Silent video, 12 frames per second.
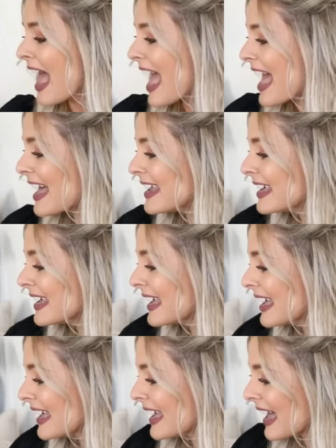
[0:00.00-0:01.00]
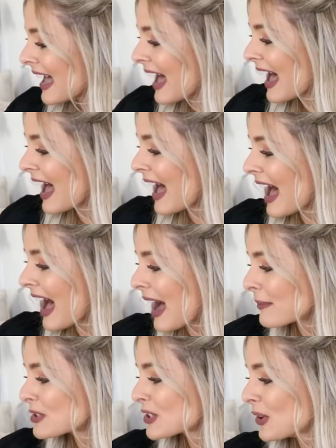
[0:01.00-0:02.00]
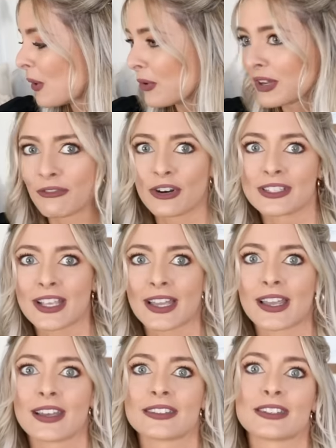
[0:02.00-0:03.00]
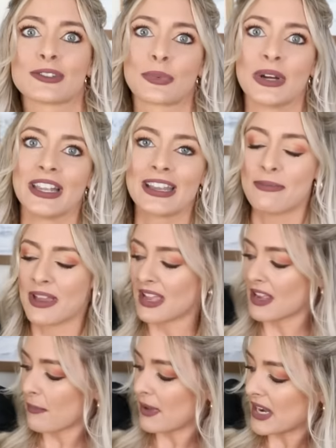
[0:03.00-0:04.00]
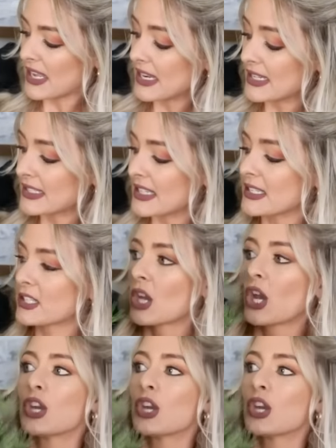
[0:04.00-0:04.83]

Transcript: And I'm just gonna hold it for a second because it's really big, but it is this